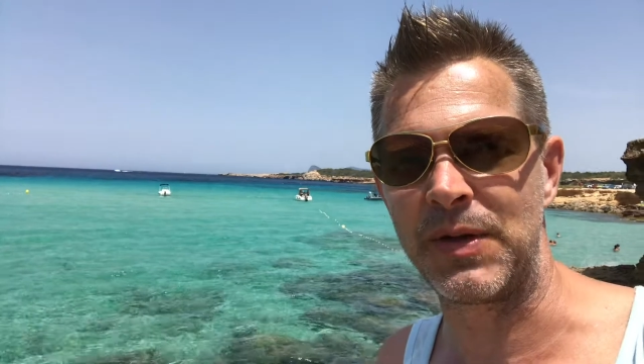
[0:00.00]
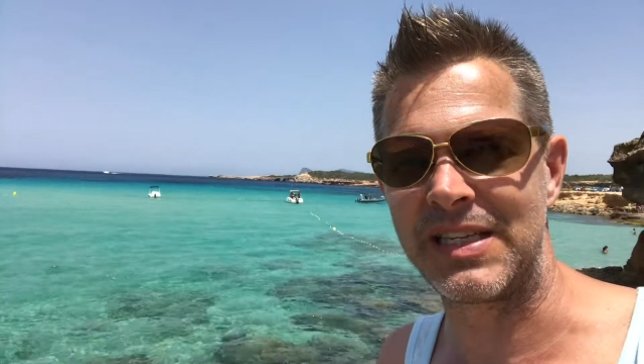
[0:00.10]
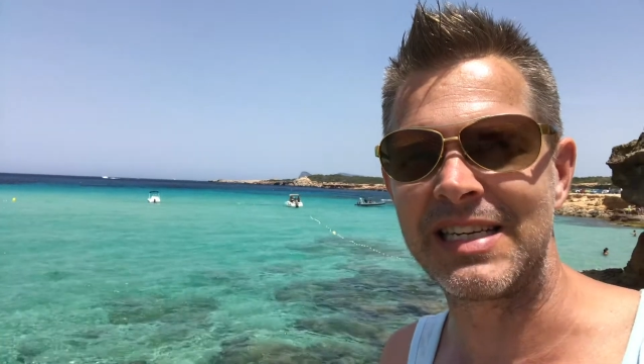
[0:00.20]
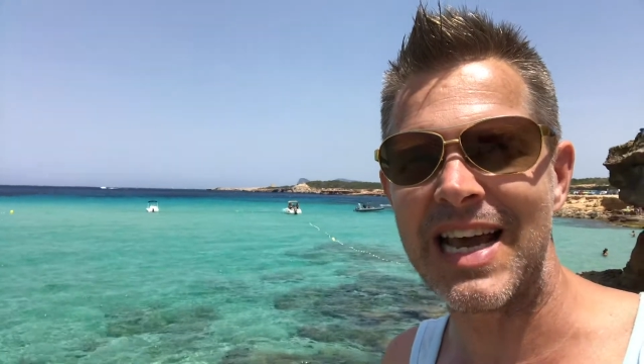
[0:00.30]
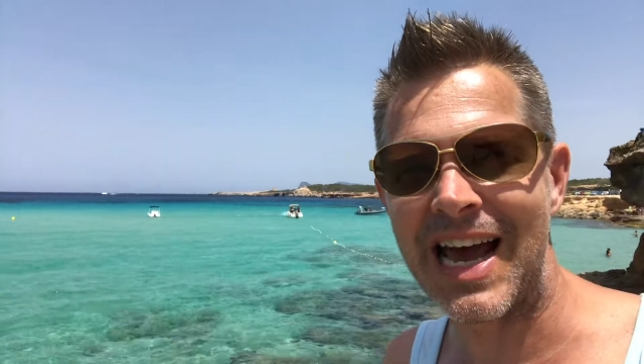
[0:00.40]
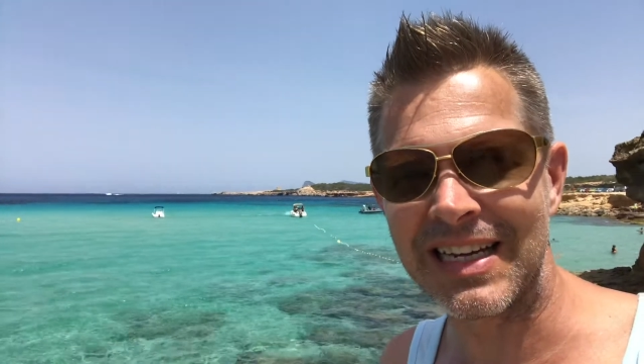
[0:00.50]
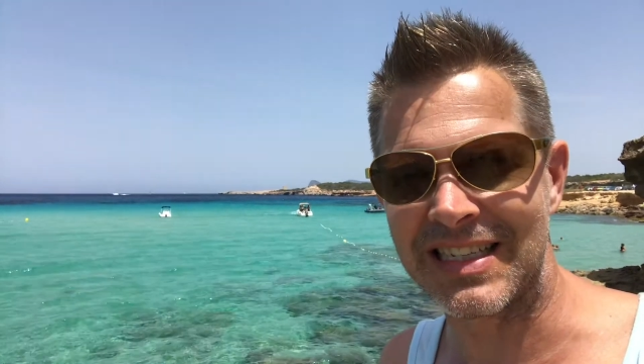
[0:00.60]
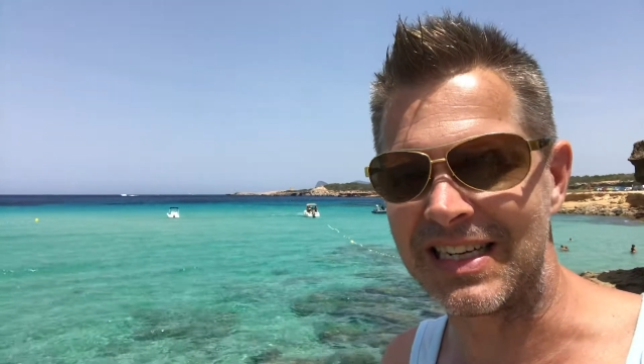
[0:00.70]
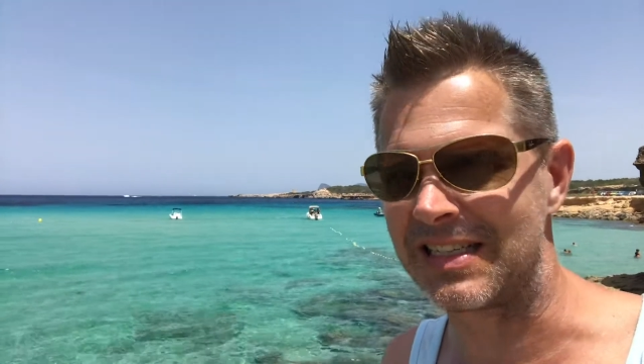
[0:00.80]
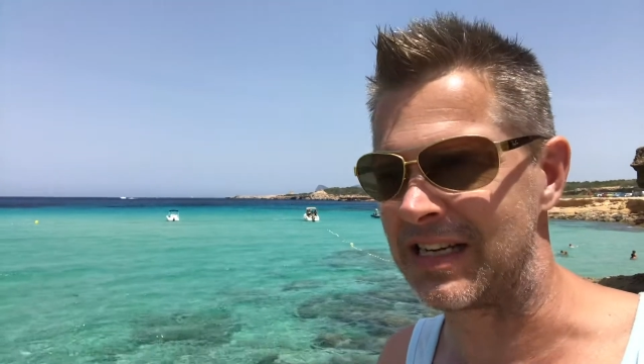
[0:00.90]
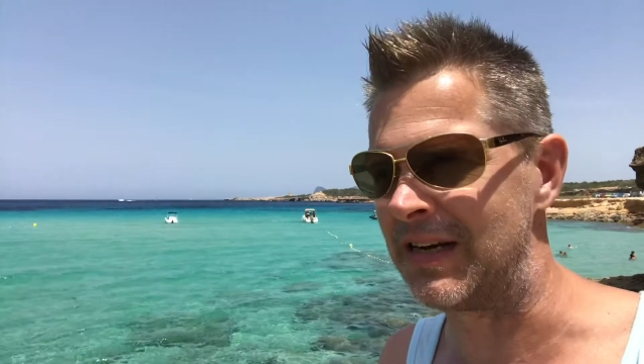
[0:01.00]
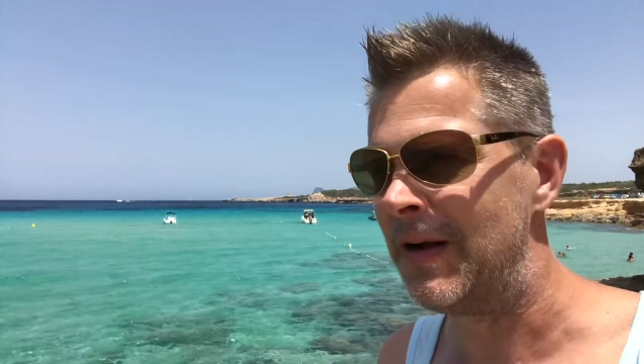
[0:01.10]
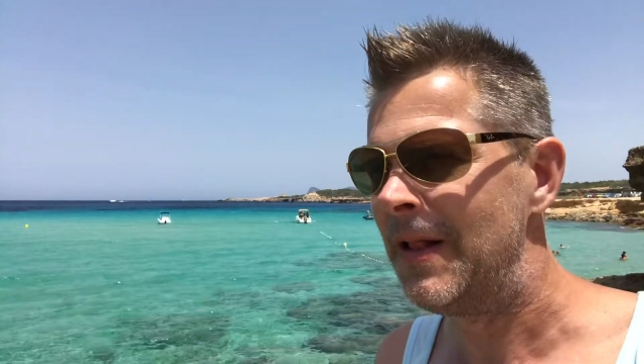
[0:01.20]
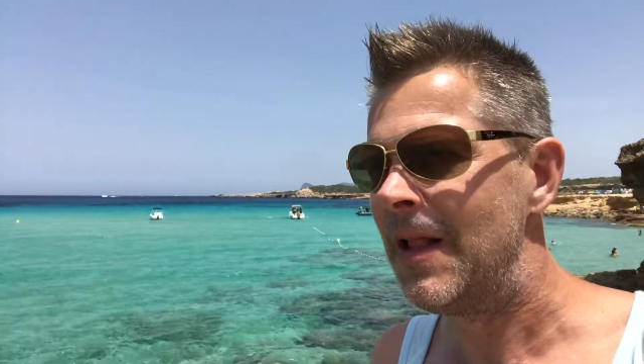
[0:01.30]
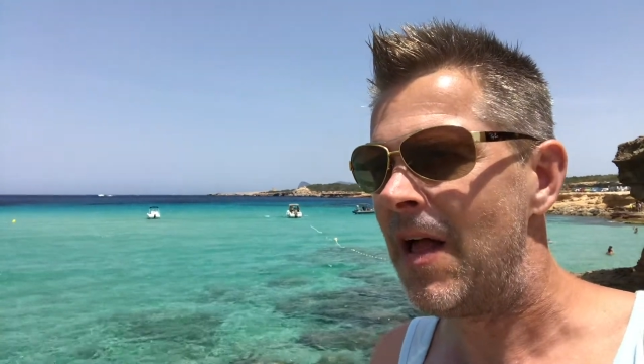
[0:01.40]
busy tax season,
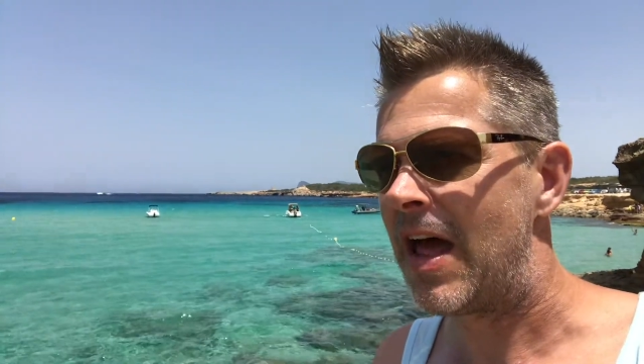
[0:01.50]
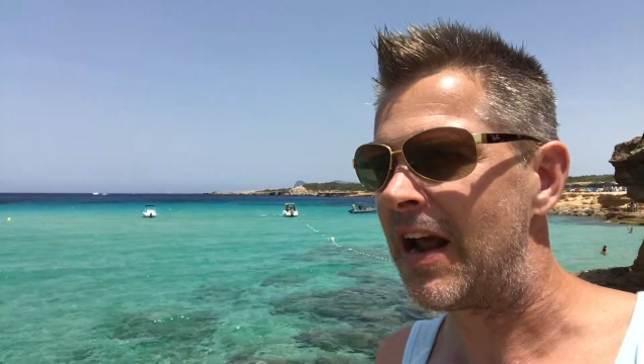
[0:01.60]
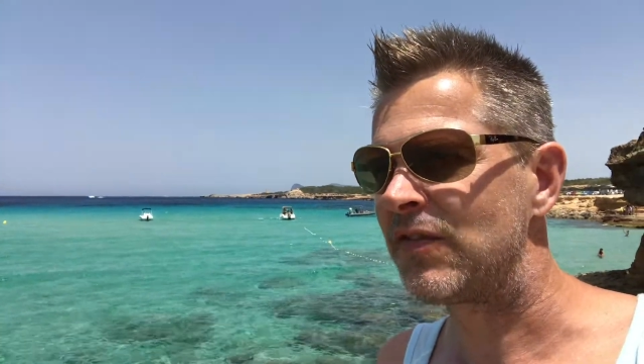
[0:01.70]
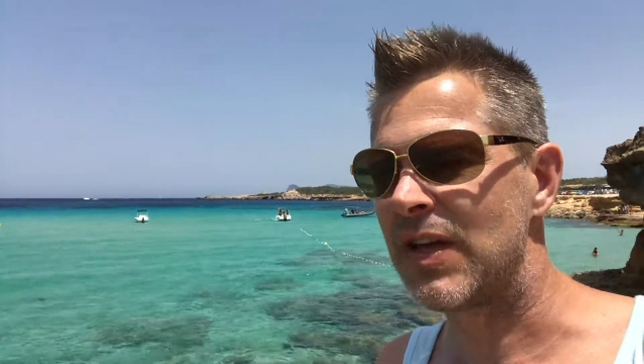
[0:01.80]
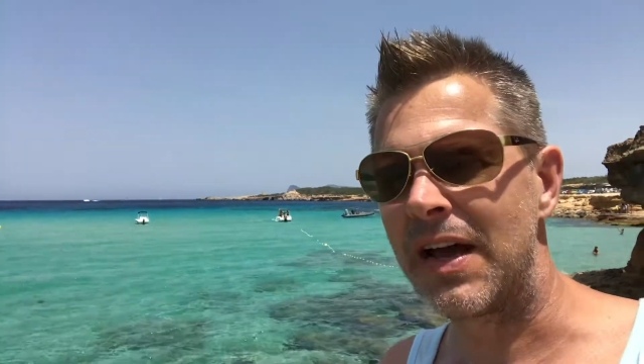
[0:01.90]
and I've,